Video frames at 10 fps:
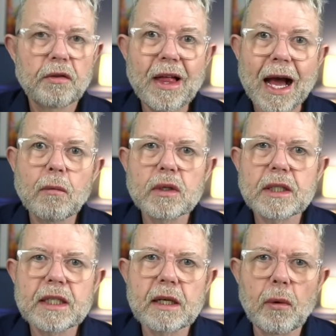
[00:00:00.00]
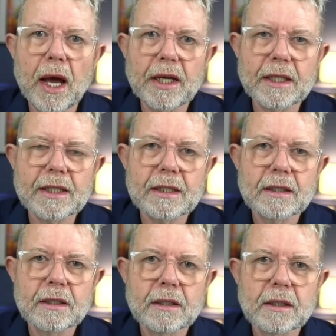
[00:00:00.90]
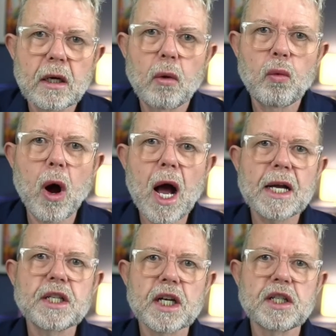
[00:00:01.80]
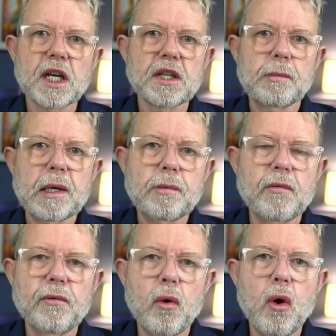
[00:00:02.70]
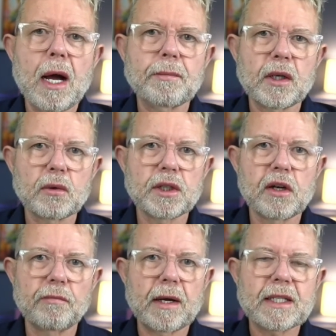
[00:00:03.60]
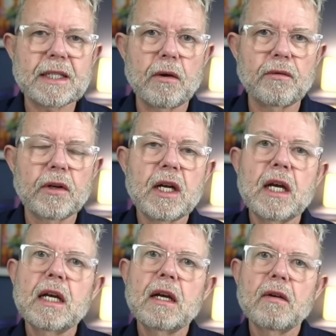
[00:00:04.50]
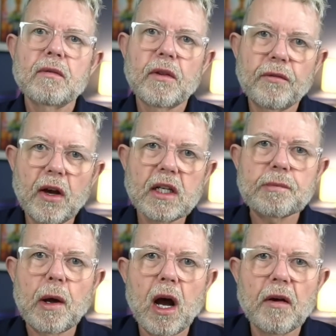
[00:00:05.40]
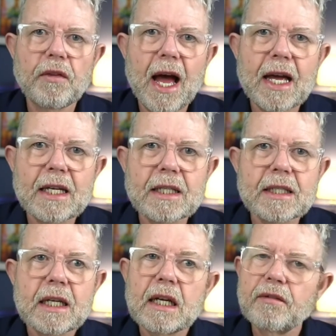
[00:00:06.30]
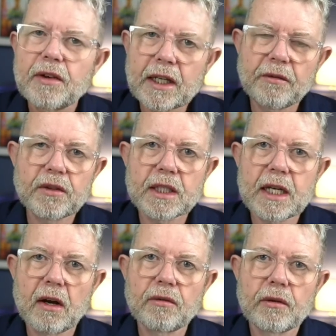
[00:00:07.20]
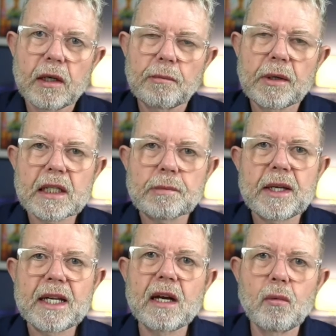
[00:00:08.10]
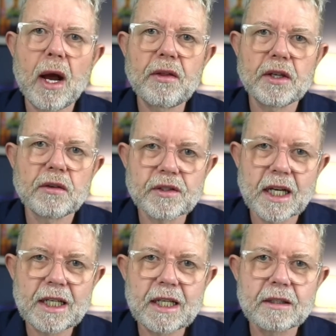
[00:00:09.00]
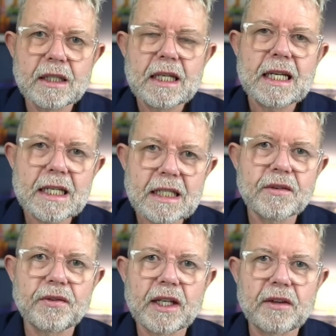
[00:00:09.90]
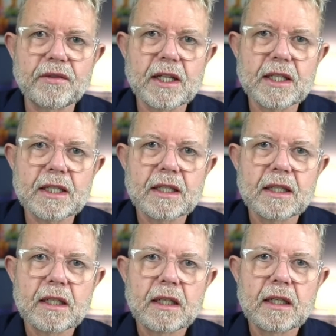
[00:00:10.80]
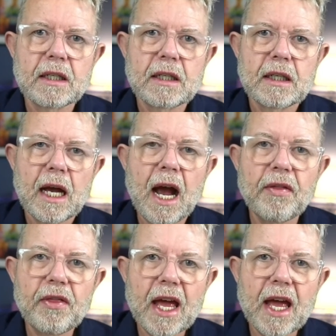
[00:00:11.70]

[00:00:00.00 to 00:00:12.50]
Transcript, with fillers: That was the awareness. What I judge other people for, I'm guilty of myself. The first part of that is forgive yourself because being aware that you've done it is the forgiveness. And